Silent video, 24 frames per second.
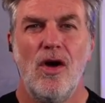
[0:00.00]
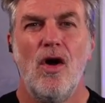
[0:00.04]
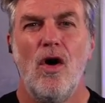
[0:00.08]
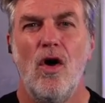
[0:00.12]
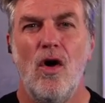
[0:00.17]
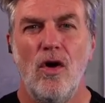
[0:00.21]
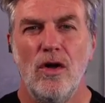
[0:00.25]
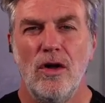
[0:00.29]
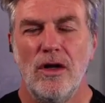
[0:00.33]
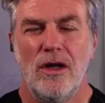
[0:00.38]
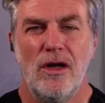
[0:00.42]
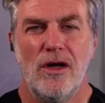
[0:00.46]

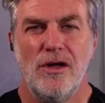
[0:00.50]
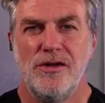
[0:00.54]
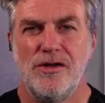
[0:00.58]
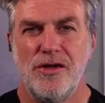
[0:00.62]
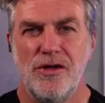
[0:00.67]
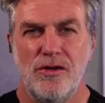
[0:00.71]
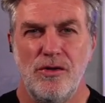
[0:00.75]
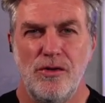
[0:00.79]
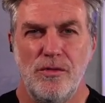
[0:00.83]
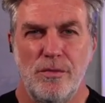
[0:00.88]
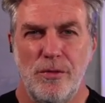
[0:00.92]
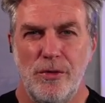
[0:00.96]
or learn
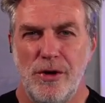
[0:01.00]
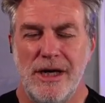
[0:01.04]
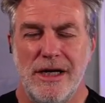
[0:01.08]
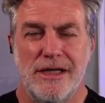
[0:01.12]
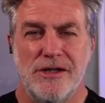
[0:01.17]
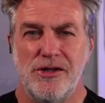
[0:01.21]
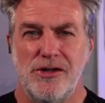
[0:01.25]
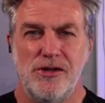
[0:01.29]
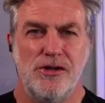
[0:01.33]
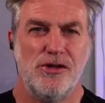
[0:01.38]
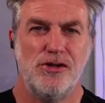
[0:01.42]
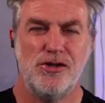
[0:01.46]
to do brain
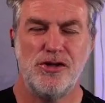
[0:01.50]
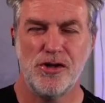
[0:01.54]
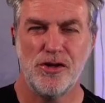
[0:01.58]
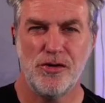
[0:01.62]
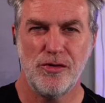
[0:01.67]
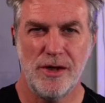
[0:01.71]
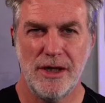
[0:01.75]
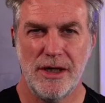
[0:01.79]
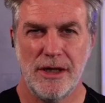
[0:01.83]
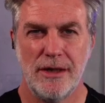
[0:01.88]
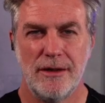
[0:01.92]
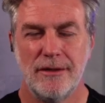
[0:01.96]

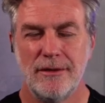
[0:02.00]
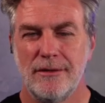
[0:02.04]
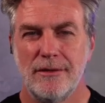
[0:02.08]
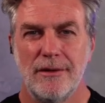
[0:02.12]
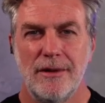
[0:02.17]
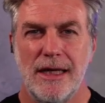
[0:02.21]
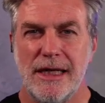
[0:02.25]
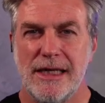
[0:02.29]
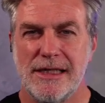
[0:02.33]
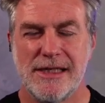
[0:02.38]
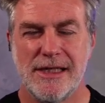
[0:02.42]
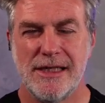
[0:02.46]
surgery in
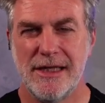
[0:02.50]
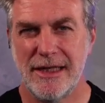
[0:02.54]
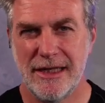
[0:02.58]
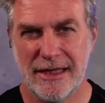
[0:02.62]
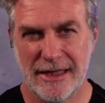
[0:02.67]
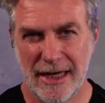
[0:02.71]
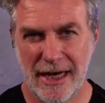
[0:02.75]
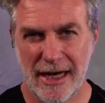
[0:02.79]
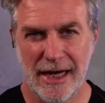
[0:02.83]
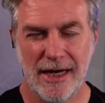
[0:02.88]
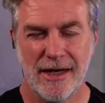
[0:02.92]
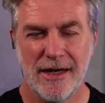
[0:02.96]
less than a
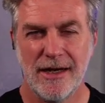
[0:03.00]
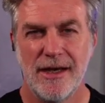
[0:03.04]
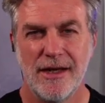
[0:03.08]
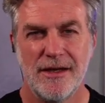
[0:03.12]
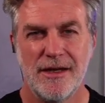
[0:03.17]
day.